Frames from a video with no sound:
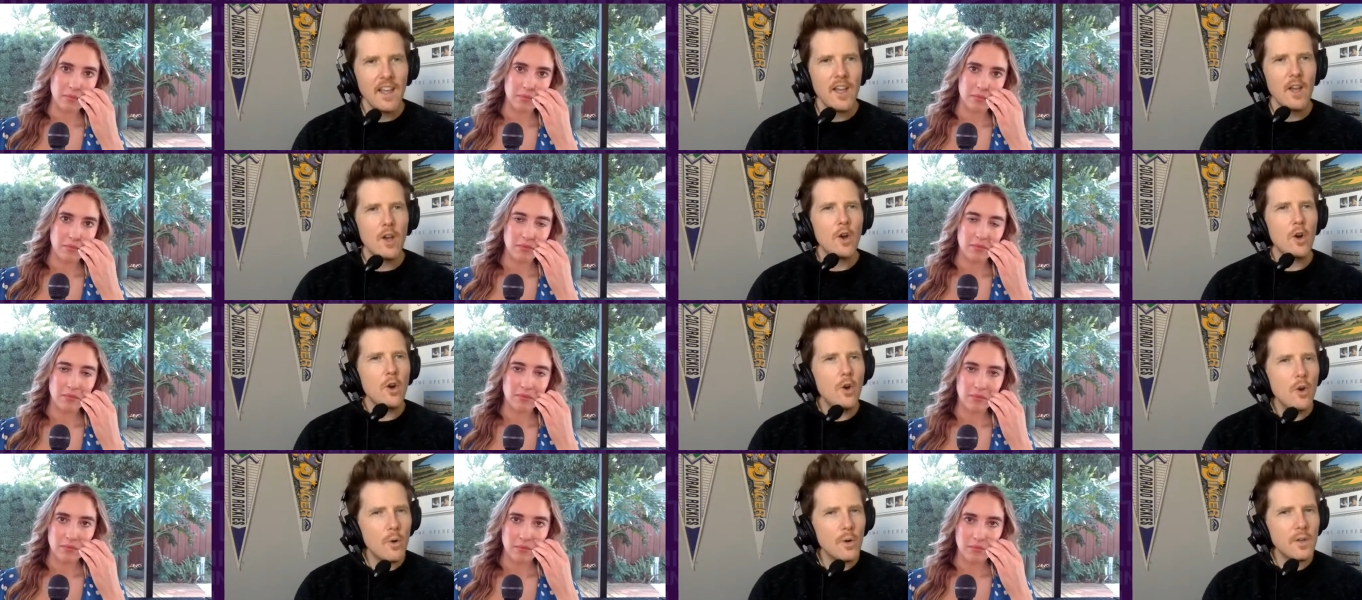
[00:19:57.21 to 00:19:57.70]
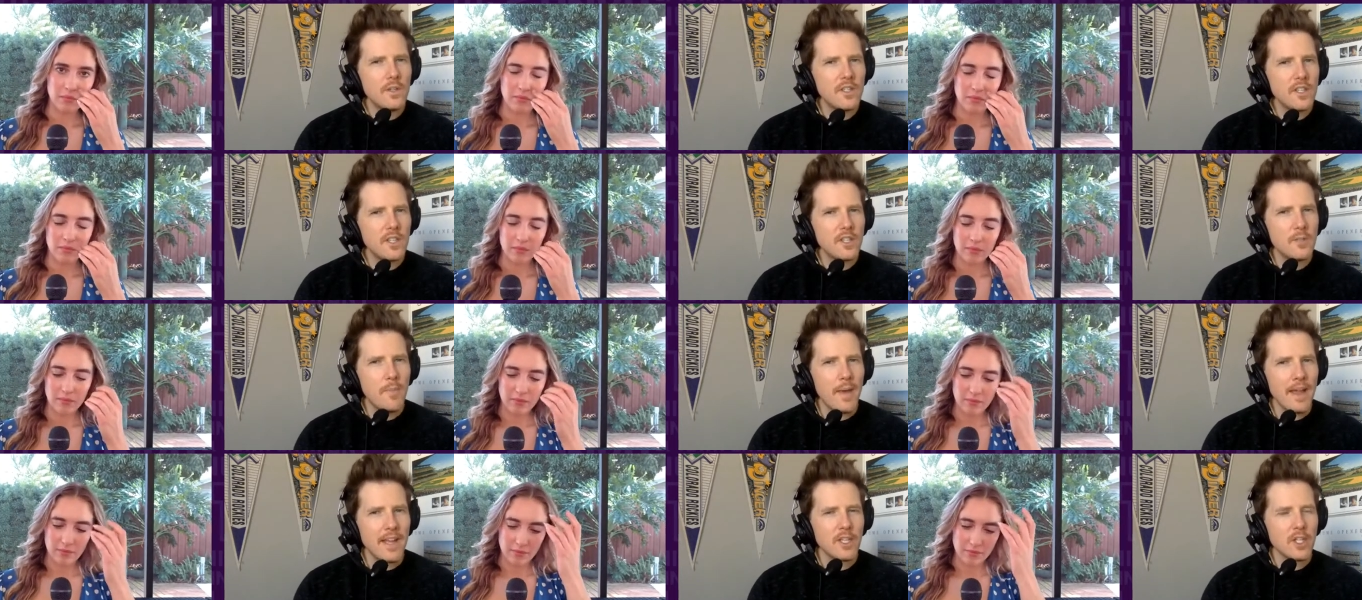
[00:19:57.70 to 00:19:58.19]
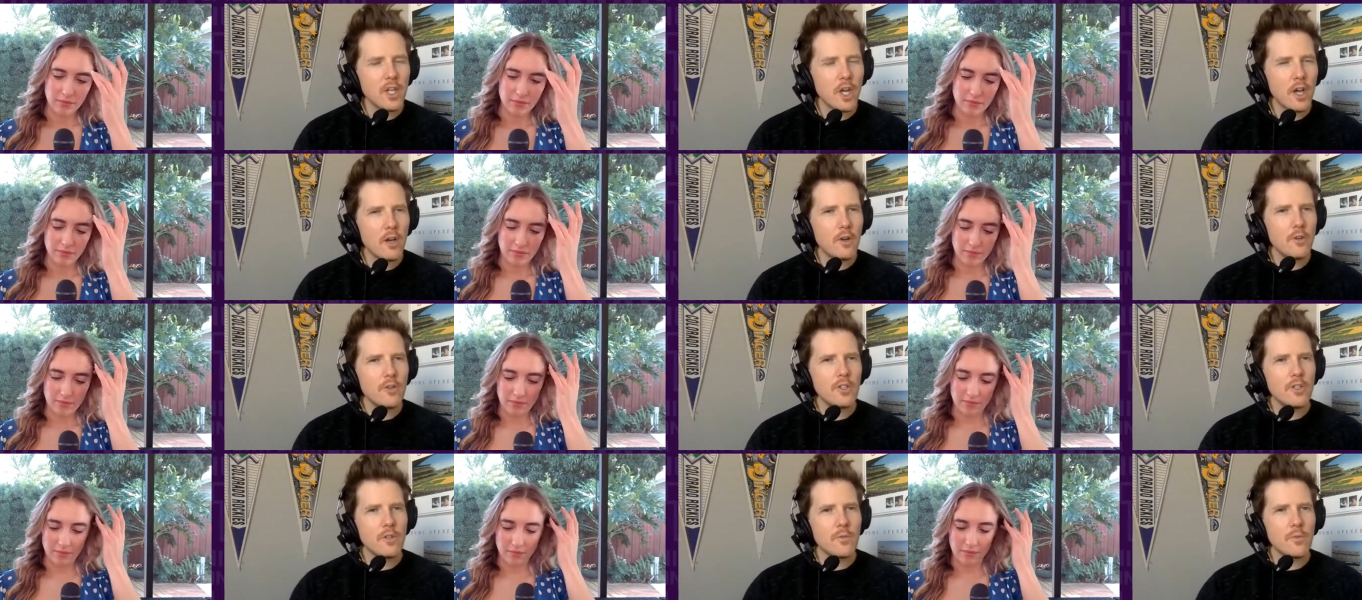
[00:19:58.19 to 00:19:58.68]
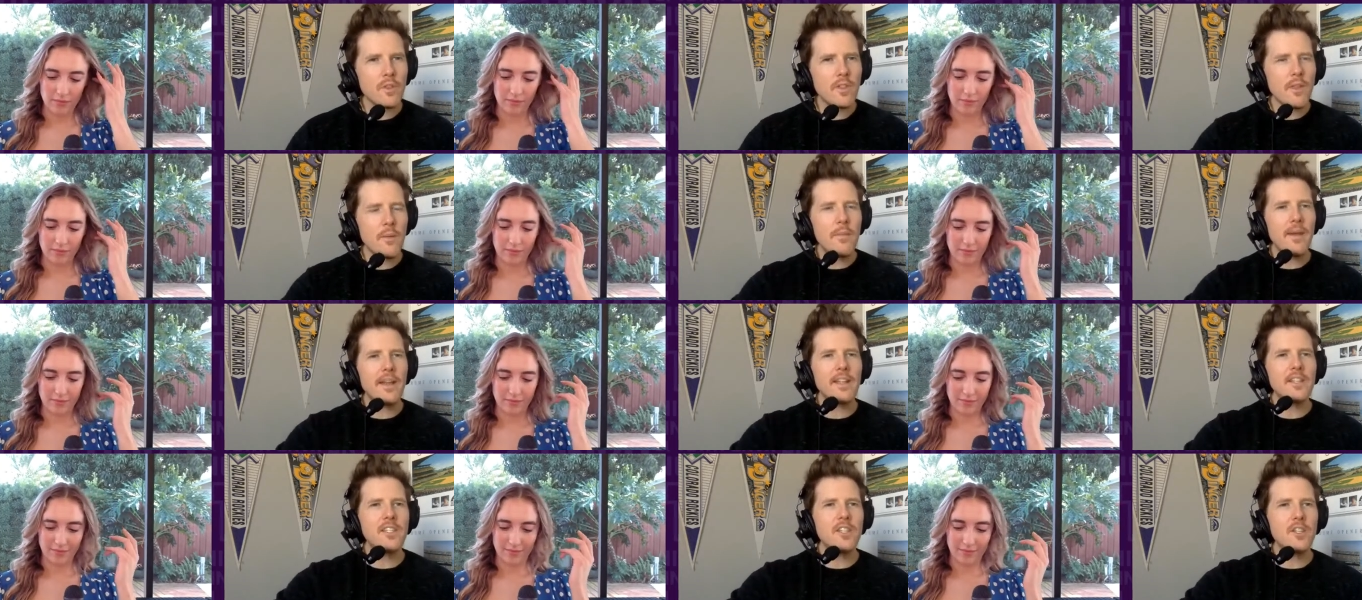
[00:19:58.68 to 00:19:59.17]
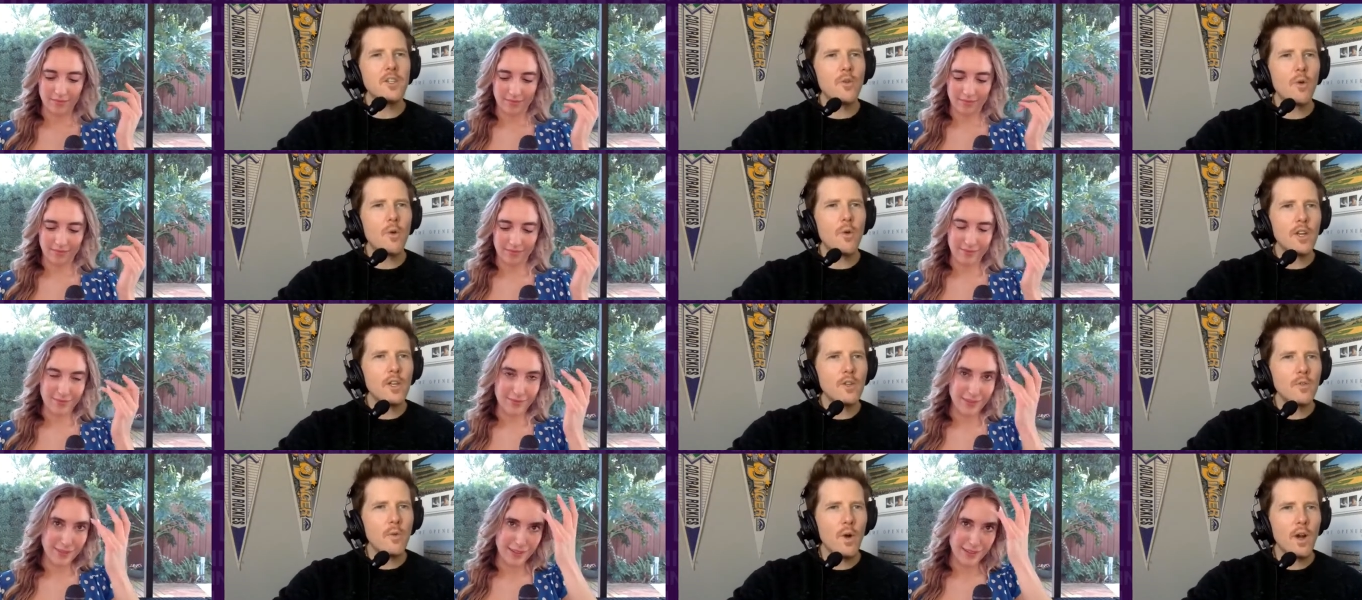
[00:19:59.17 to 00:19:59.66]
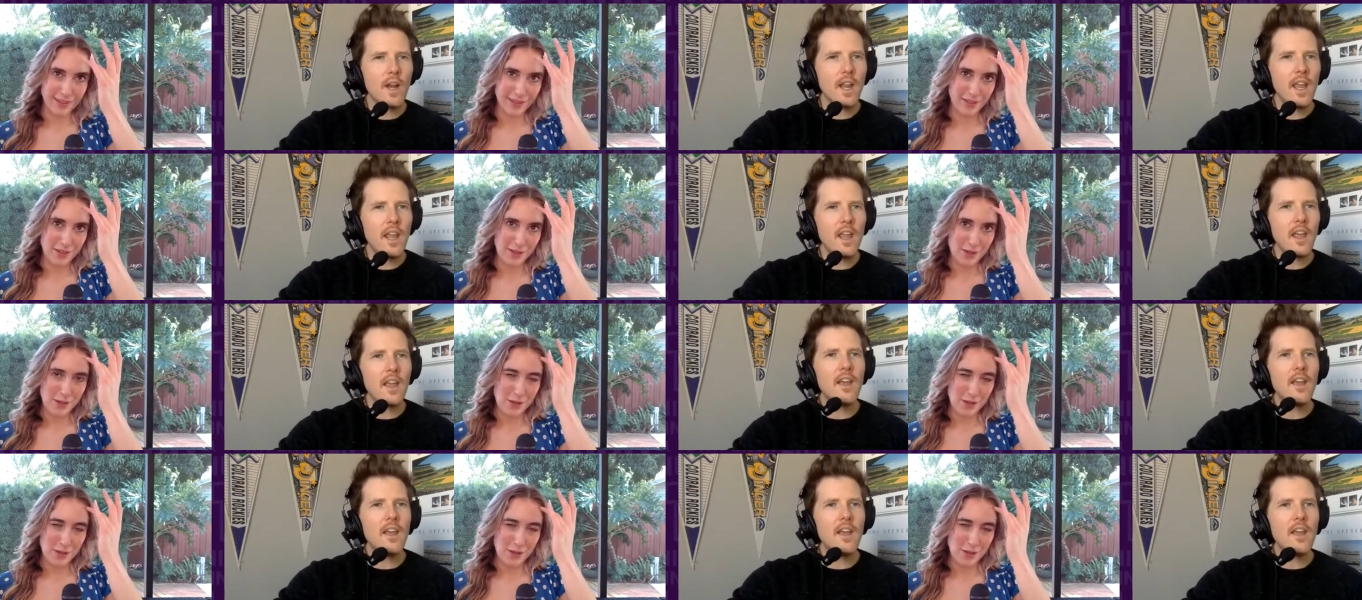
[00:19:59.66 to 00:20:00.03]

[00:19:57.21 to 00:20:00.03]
Speaker 1: Who was his bench coach with the Mets in twenty twenty?